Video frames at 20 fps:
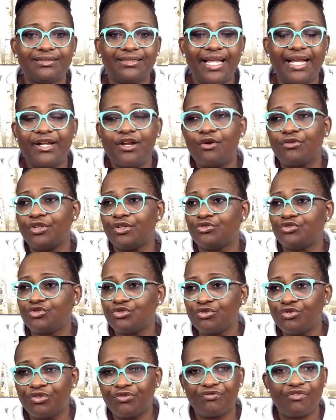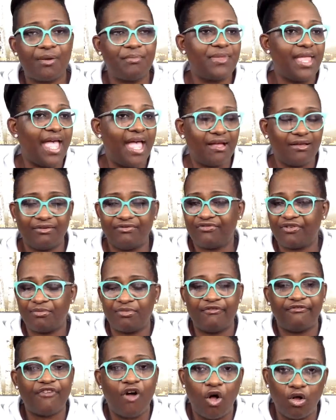They know the truth from
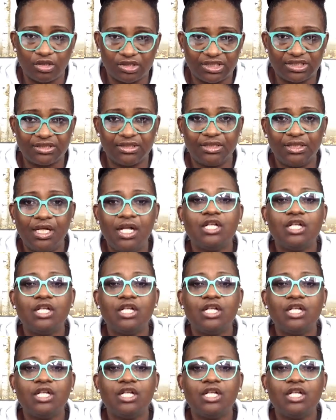the false.